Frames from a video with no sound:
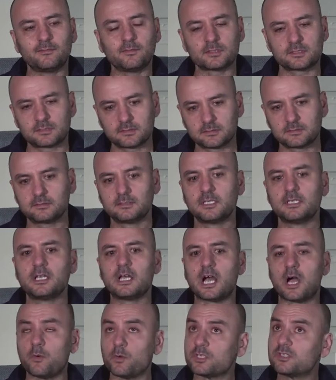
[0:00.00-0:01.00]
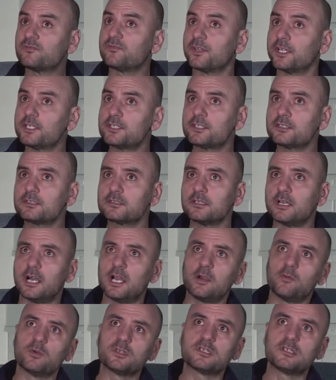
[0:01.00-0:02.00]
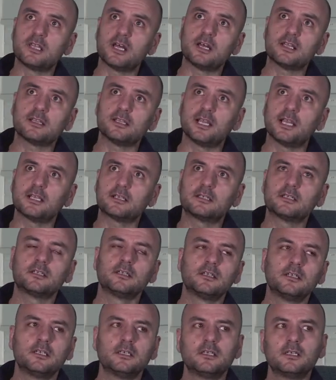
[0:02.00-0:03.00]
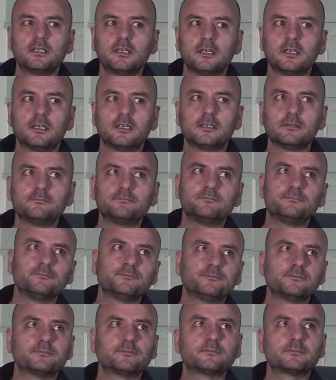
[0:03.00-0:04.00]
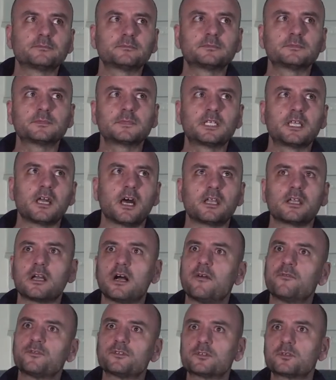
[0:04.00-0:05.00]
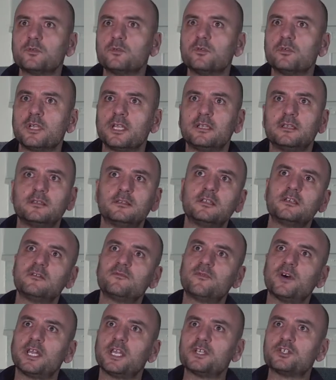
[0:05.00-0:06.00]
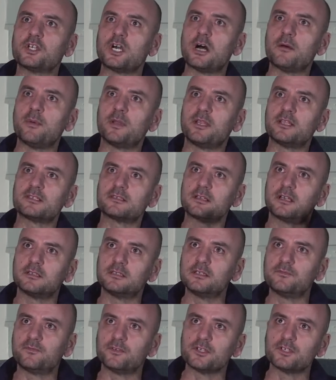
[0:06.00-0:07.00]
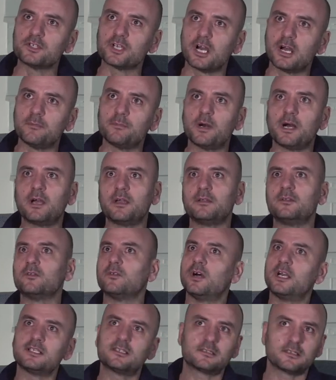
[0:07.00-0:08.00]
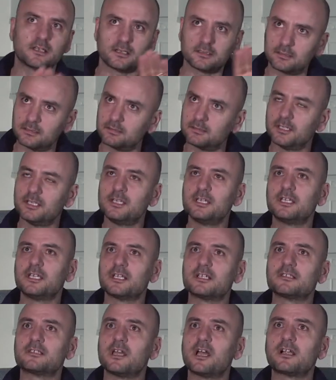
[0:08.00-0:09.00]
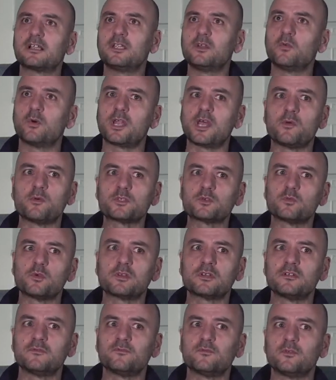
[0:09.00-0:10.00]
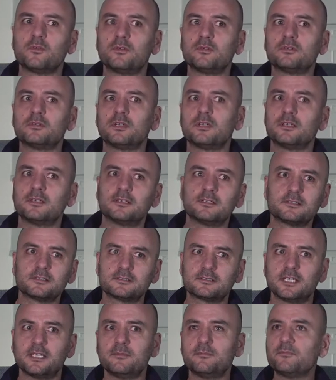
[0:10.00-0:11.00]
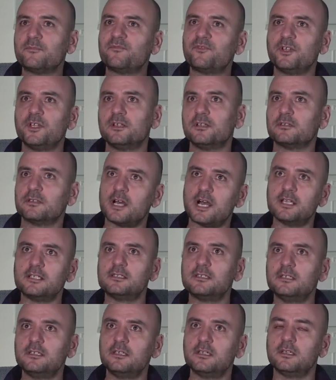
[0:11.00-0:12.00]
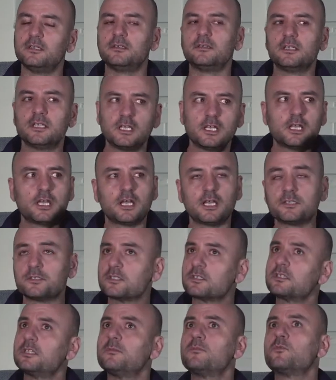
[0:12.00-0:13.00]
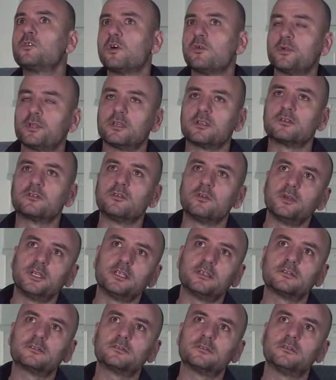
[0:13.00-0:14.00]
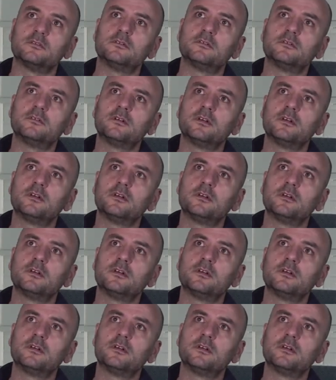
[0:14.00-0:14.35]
was, I was fresh. I was not like, uh, cutting off the school and didn't find a job and I start a different job. I know I started exactly what I was working for, same field, IT, and I just keep growing and growing. So,